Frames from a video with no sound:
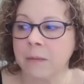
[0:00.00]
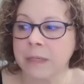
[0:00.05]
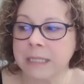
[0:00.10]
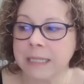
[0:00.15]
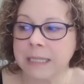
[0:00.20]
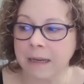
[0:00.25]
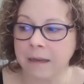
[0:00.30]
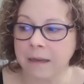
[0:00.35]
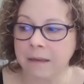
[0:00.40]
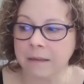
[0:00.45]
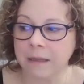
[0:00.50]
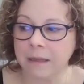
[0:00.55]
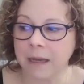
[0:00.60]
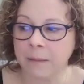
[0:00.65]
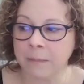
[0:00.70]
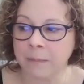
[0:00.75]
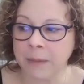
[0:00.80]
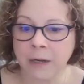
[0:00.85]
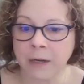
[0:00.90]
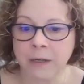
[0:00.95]
I would tell
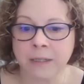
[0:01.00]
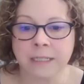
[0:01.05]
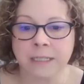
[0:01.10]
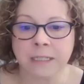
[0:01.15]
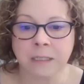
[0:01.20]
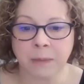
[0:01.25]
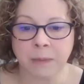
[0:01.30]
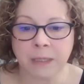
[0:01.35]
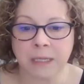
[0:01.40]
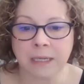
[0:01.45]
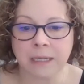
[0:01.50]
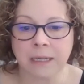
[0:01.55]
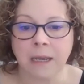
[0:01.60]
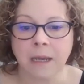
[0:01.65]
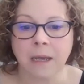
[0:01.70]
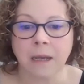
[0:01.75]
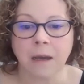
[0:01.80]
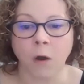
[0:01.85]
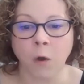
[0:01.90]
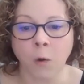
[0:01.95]
parents is be
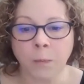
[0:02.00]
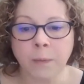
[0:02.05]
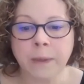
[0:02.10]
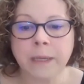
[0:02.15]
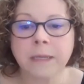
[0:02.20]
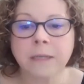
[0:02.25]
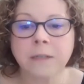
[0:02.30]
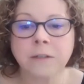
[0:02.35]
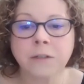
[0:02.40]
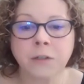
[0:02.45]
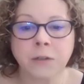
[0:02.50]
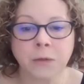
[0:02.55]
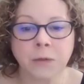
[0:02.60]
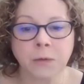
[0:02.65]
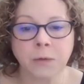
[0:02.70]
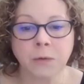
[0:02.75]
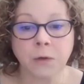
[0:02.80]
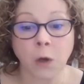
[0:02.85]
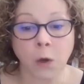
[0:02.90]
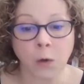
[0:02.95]
open
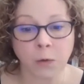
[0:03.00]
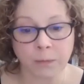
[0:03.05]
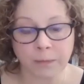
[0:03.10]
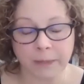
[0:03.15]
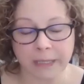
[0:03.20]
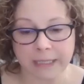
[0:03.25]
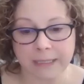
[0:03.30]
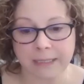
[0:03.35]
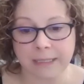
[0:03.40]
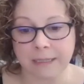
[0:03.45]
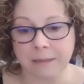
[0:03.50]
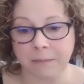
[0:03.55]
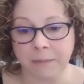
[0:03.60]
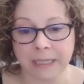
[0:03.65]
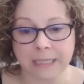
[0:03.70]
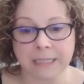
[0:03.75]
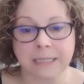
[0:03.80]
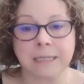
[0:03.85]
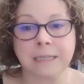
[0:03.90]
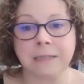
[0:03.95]
to code mixing
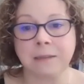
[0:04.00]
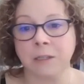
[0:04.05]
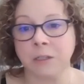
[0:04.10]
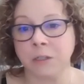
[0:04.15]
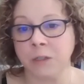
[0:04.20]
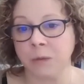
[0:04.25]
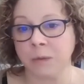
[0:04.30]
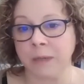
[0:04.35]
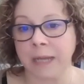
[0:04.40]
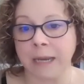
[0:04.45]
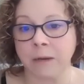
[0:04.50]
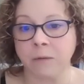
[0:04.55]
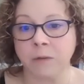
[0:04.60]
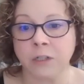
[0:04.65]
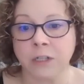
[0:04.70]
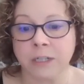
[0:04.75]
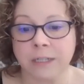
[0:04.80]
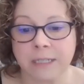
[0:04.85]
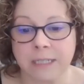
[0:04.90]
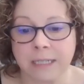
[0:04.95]
the two
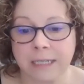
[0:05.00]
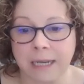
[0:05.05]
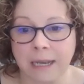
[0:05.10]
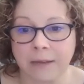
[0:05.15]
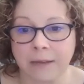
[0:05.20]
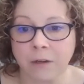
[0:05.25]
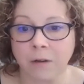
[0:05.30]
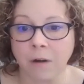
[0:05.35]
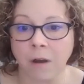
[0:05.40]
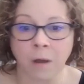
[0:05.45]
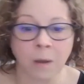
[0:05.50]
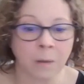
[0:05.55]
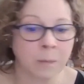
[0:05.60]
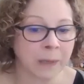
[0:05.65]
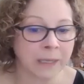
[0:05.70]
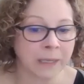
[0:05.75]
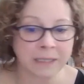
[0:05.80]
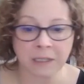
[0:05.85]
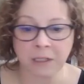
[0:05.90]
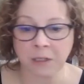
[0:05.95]
languages together. All
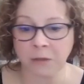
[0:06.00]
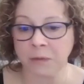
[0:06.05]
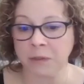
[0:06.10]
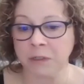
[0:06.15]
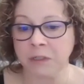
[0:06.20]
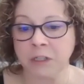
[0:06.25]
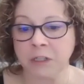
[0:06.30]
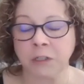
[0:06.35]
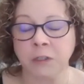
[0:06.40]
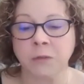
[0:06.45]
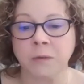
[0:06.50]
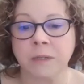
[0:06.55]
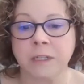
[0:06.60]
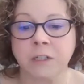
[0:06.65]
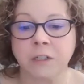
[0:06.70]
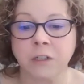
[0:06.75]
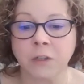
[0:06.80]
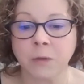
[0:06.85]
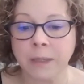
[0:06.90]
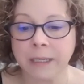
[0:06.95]
bilingual
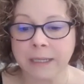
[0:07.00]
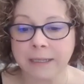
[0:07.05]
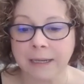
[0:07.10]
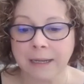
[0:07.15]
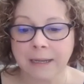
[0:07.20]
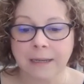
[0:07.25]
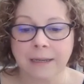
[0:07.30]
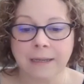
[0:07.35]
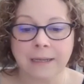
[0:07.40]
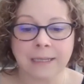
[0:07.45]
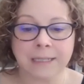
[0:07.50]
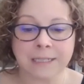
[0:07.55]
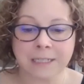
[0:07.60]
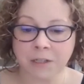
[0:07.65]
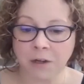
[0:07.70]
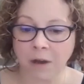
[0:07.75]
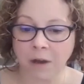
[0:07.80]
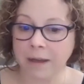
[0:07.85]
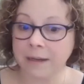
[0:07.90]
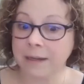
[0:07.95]
children do it.
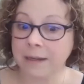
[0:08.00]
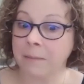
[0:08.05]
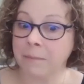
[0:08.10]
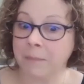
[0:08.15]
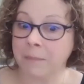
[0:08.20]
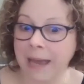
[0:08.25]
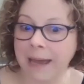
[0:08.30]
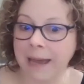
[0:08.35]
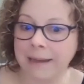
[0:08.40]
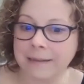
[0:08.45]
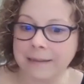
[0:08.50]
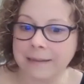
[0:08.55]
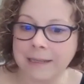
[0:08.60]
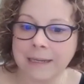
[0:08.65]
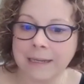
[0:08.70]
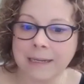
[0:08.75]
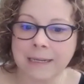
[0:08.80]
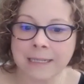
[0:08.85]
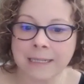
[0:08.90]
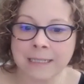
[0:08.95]
It's not a bad
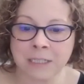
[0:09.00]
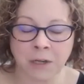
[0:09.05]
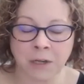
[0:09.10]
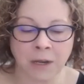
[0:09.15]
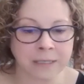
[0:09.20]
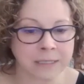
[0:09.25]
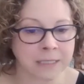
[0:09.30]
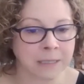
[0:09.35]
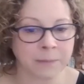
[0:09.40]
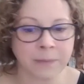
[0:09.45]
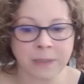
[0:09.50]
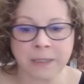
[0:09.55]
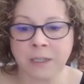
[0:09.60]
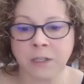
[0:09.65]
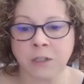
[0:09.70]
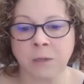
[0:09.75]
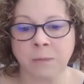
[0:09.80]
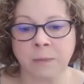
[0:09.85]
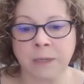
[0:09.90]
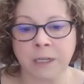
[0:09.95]
thing. It's not something
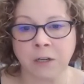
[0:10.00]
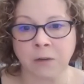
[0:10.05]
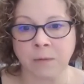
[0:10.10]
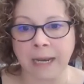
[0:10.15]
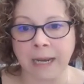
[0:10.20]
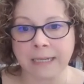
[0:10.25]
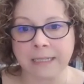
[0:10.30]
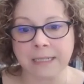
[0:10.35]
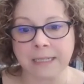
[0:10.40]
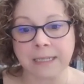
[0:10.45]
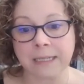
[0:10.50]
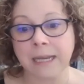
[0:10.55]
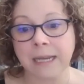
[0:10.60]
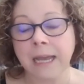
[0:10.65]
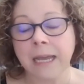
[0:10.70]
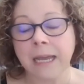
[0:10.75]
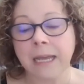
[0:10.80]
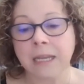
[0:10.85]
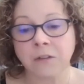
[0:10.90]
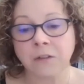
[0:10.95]
that should be corrected.
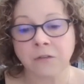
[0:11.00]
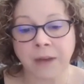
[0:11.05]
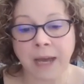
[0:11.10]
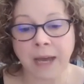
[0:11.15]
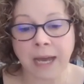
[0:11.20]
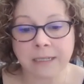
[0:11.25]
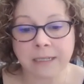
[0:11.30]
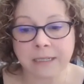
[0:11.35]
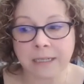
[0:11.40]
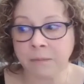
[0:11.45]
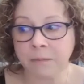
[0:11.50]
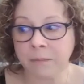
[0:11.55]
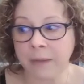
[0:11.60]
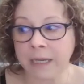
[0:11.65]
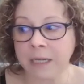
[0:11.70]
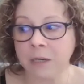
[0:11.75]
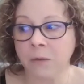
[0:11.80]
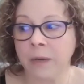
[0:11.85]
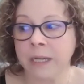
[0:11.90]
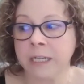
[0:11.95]
In fact, in
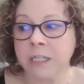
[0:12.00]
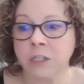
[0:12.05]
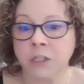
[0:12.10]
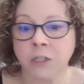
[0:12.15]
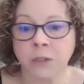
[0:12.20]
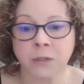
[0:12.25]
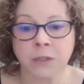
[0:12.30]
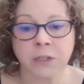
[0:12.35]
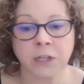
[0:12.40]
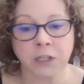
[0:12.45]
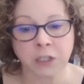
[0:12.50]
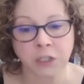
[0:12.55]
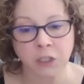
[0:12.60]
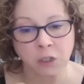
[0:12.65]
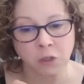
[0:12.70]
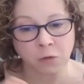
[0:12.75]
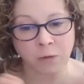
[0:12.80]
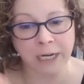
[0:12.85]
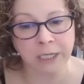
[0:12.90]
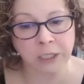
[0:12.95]
many ways, children are
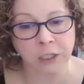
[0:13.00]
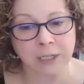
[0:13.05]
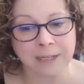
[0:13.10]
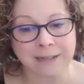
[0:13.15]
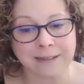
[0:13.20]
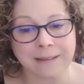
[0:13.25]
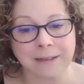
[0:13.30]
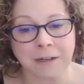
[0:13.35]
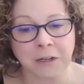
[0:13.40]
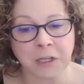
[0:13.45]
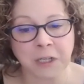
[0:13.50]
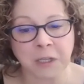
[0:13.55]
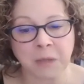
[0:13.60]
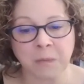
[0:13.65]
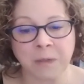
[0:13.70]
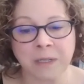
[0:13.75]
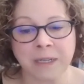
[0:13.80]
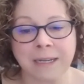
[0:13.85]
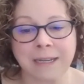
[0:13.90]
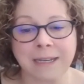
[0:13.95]
stretching their
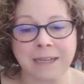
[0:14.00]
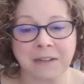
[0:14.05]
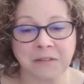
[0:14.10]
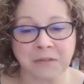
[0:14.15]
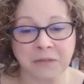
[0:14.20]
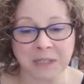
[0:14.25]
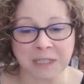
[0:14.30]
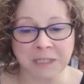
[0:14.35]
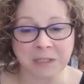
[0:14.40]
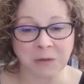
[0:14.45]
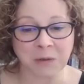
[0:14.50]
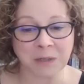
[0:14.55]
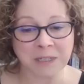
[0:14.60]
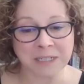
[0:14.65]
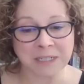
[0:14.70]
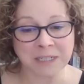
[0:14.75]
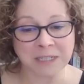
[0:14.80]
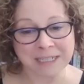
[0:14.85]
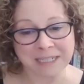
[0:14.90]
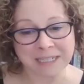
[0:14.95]
communicative
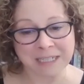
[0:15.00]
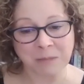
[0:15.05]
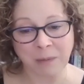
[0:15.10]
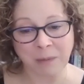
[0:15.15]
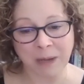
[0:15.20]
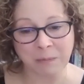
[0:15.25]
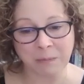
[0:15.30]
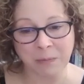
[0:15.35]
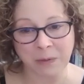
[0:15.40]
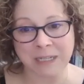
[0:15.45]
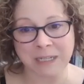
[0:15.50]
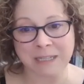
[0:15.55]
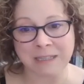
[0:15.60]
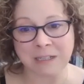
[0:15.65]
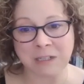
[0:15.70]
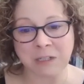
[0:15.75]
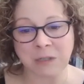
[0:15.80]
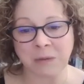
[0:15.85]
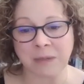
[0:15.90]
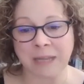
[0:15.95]
resources by
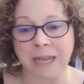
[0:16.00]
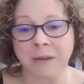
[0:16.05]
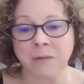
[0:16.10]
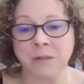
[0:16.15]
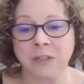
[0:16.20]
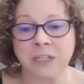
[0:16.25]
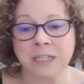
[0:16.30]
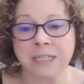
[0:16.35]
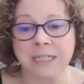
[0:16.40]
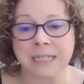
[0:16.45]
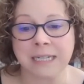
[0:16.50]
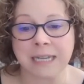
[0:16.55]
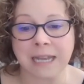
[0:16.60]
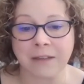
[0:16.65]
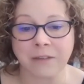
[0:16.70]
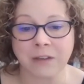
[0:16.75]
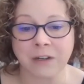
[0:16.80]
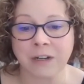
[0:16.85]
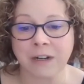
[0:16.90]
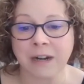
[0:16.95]
putting the two languages
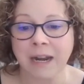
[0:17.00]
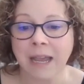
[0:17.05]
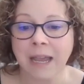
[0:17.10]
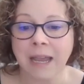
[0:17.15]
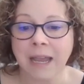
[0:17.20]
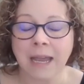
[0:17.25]
together.